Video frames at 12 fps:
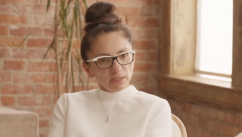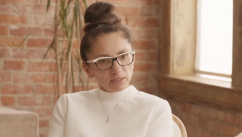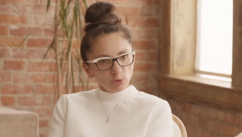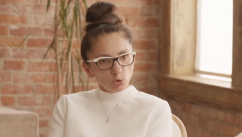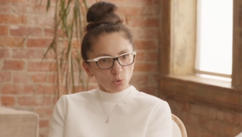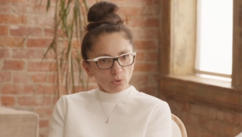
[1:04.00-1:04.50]
is a
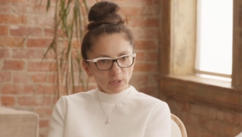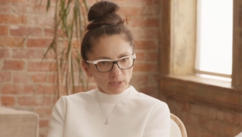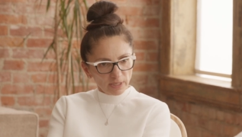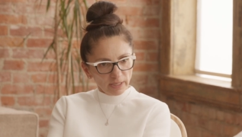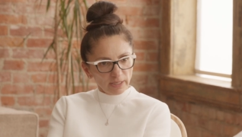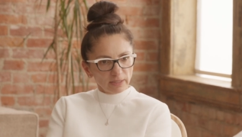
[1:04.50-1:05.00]
choice
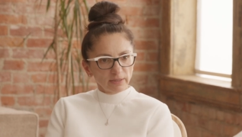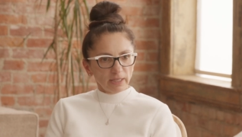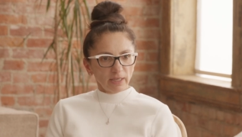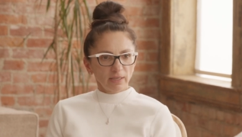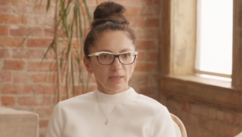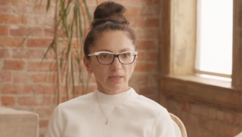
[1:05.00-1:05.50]
I can
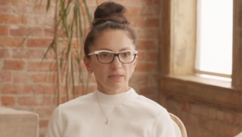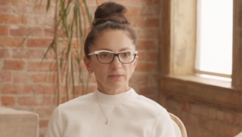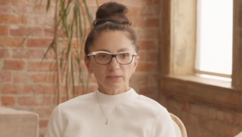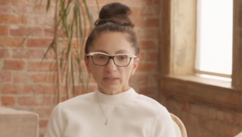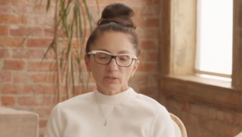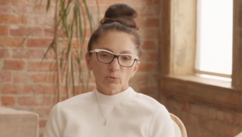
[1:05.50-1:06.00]
take.
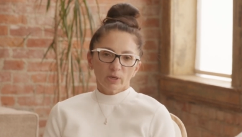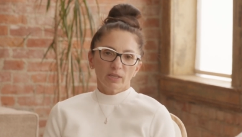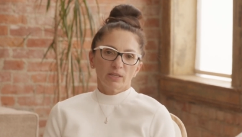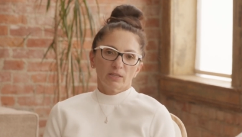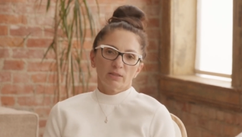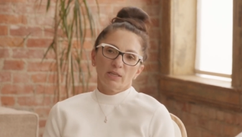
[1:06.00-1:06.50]
That's why I
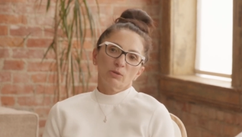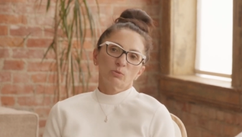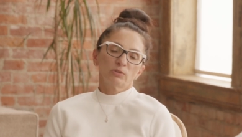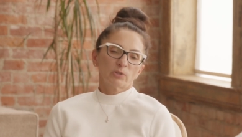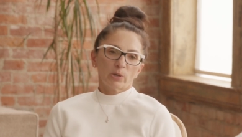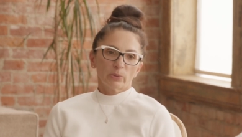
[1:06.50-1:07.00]
can take
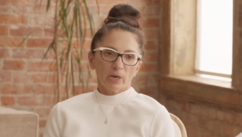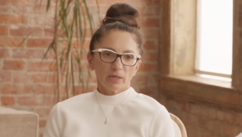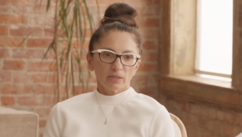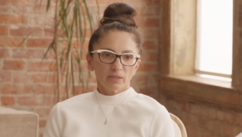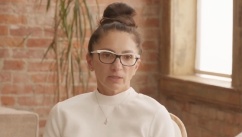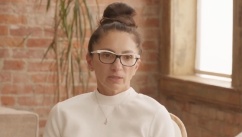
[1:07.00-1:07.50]
ultra
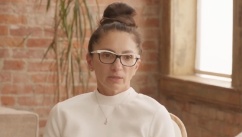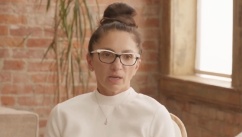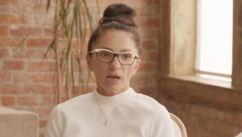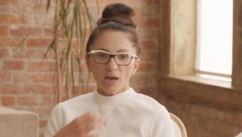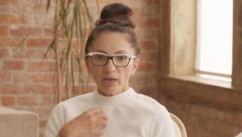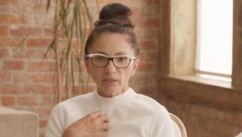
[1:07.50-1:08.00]
running.
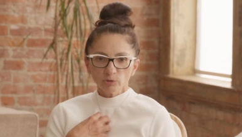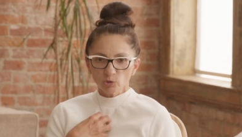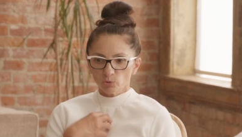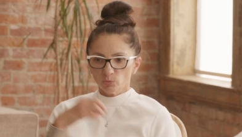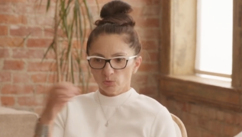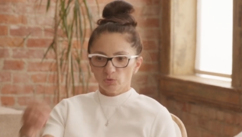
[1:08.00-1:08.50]
I
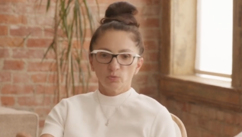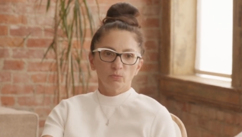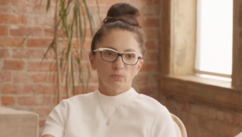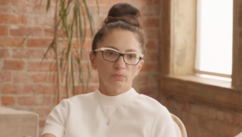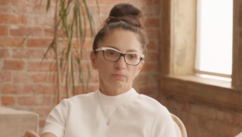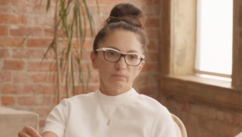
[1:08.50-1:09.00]
choose to
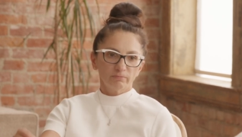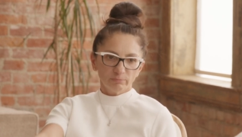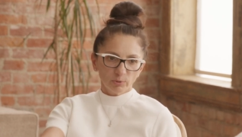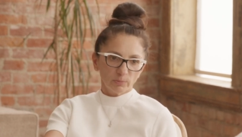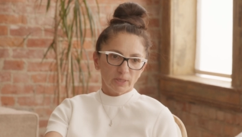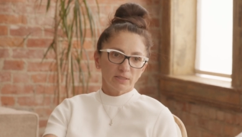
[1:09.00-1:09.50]

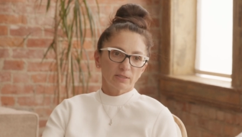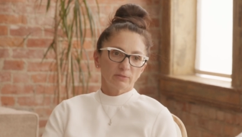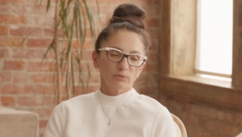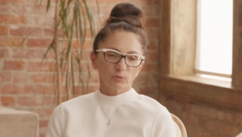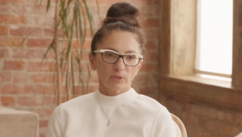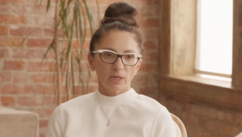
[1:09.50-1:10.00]
put myself
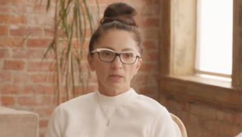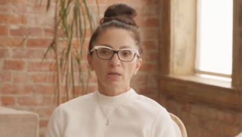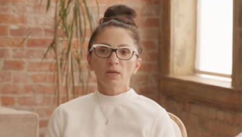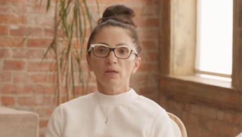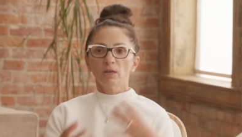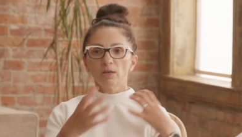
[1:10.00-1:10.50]
through that.
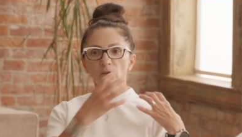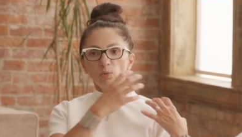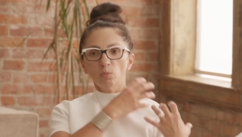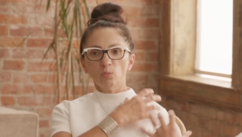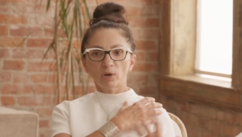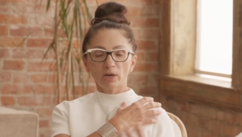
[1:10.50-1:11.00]

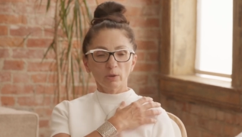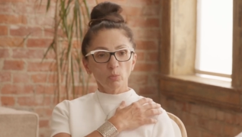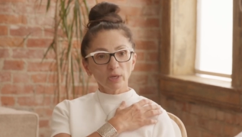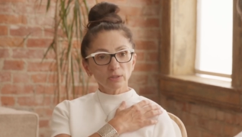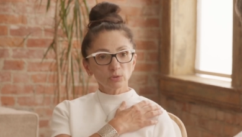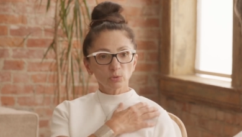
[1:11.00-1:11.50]
What I
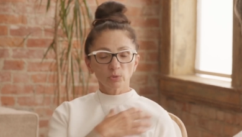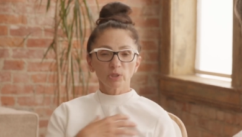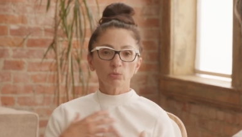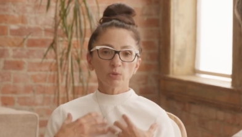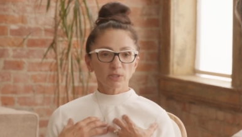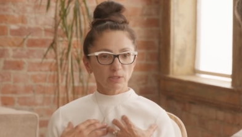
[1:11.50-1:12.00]
went through, it
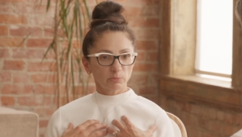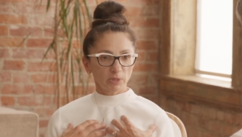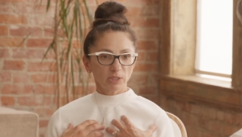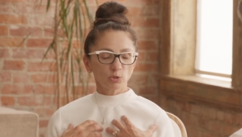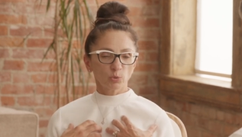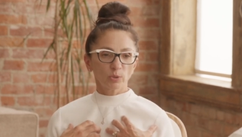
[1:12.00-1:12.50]
wasn't
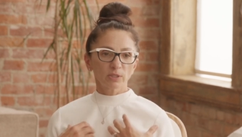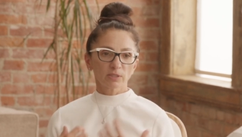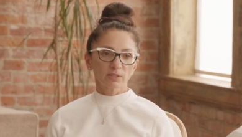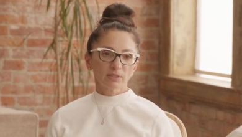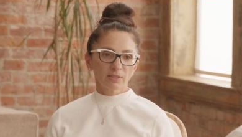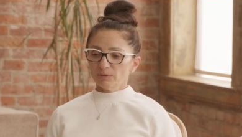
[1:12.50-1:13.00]
my
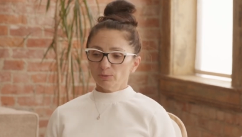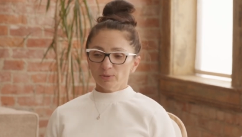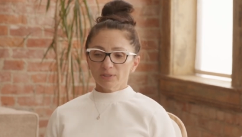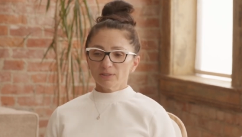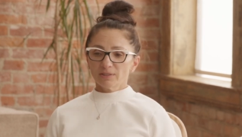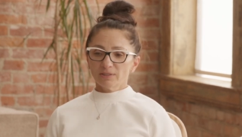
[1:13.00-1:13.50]
choice.
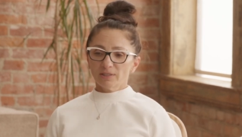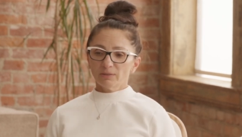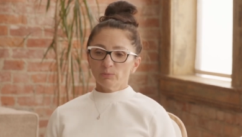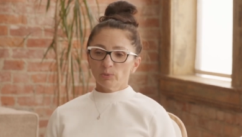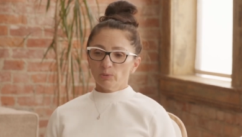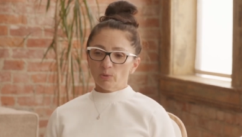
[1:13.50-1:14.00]
During the day
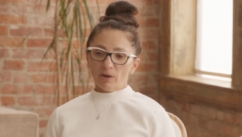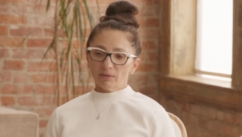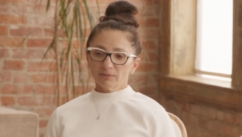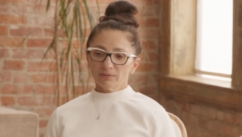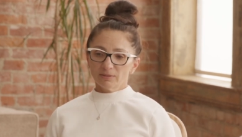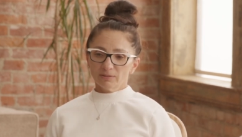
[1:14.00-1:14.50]
we
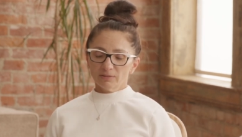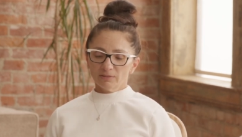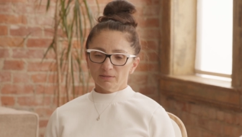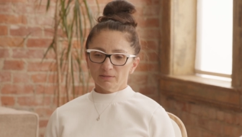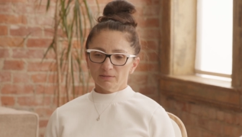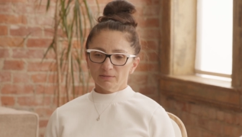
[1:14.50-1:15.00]
walked
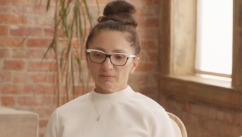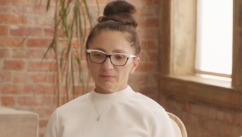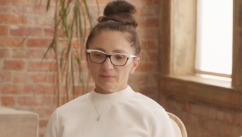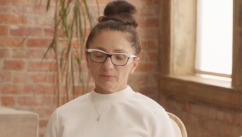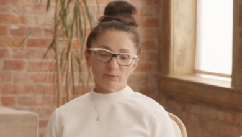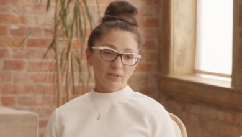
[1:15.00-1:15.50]

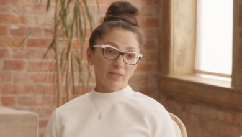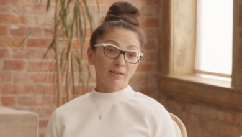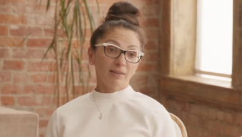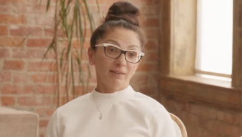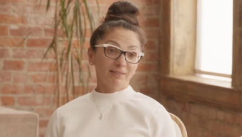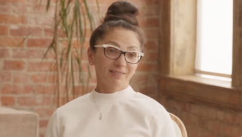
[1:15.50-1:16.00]
from Vienna,